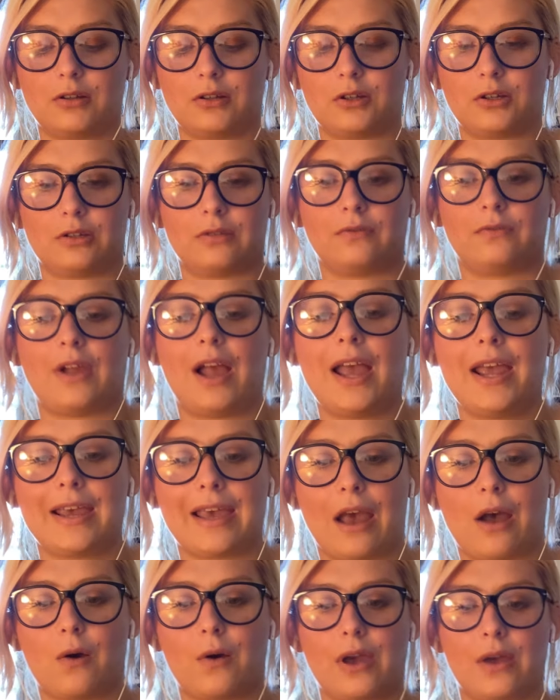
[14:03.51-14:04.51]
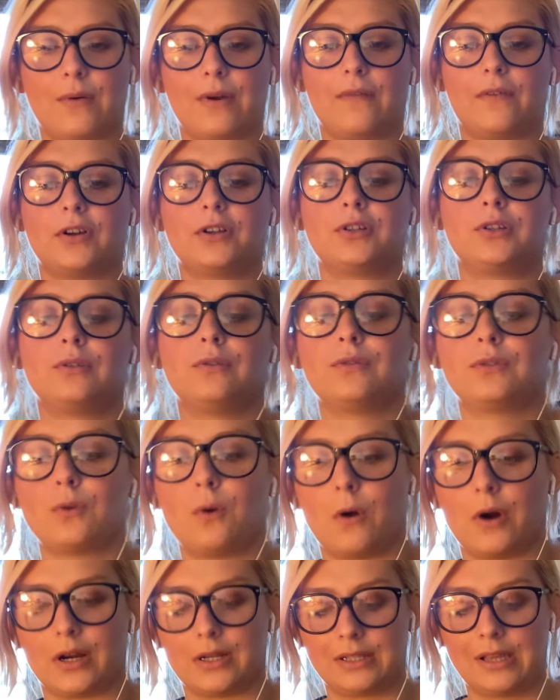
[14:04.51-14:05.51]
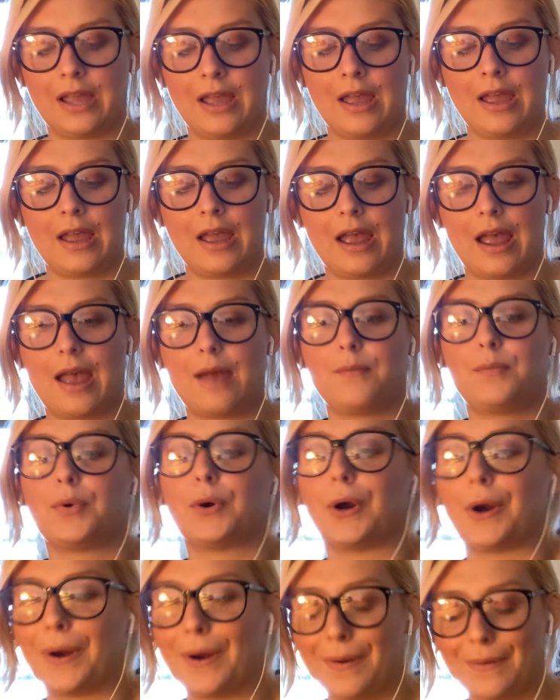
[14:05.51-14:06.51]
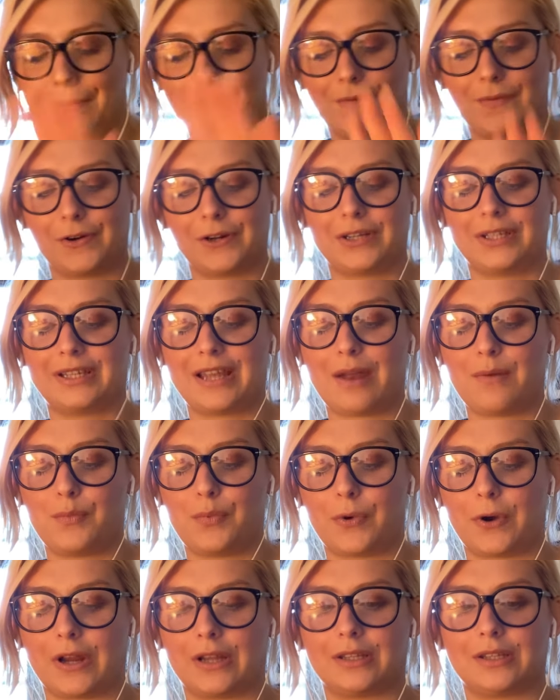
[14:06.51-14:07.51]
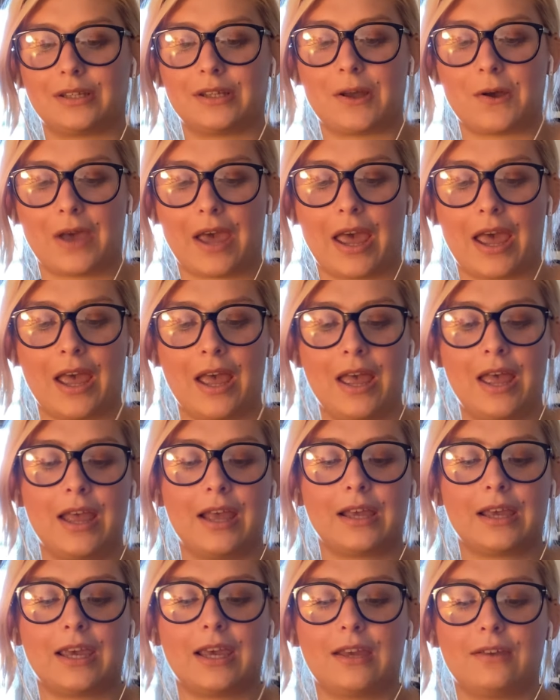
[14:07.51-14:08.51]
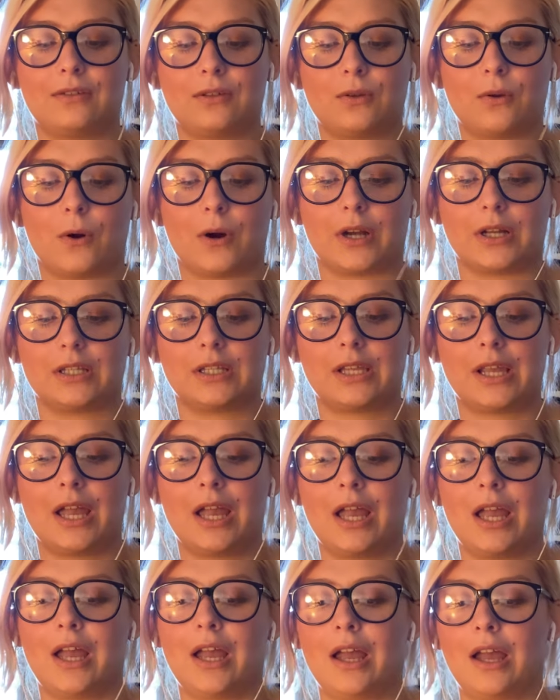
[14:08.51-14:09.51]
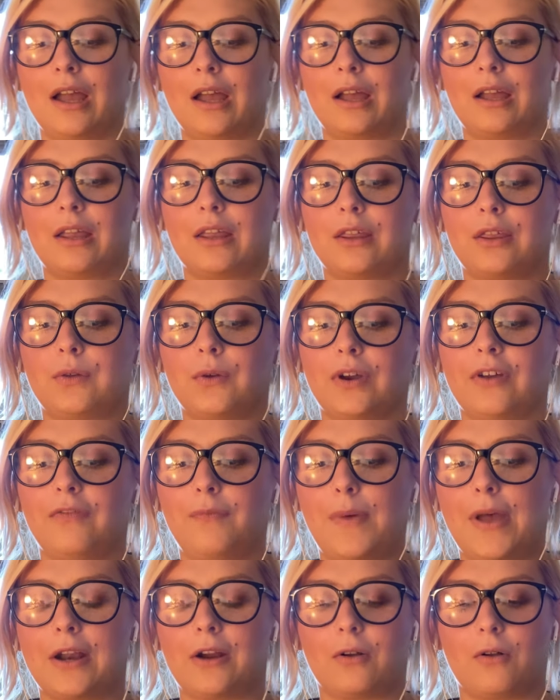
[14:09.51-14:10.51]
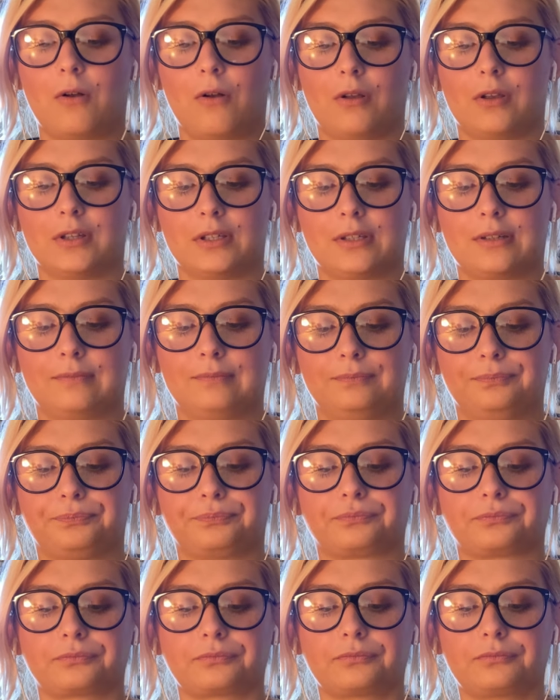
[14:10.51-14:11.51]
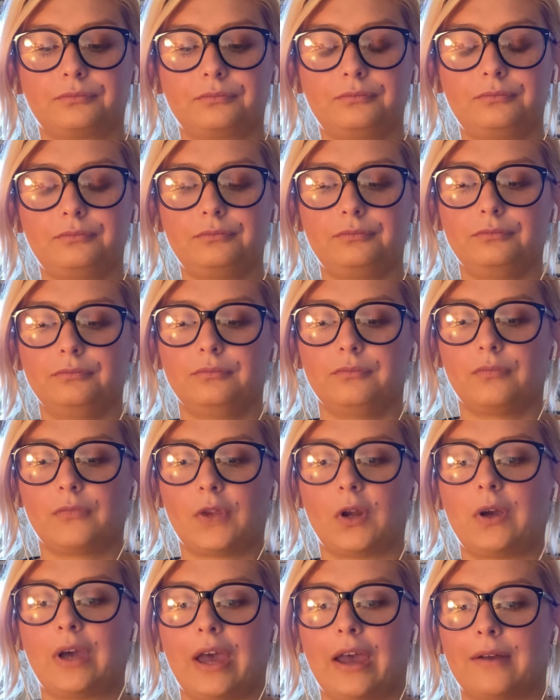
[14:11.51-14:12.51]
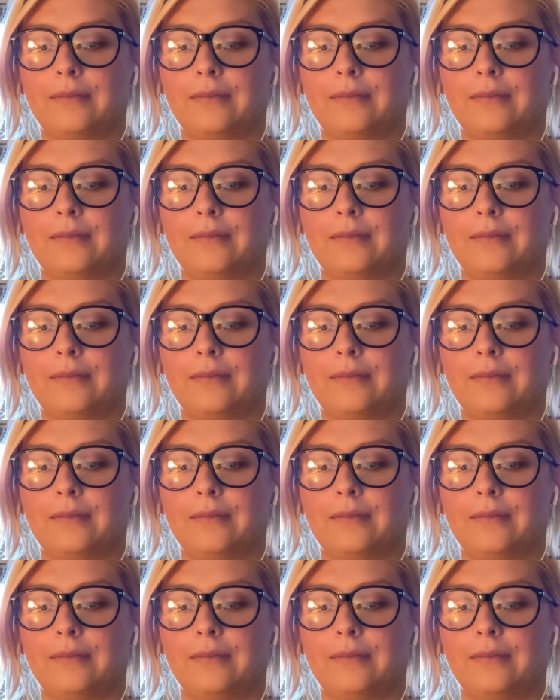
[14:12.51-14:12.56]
just flying out. Okay, reverse Two of Swords, Emperor, reverse Temperance. Okay, King of Swords, Three of Pentacles. Okay,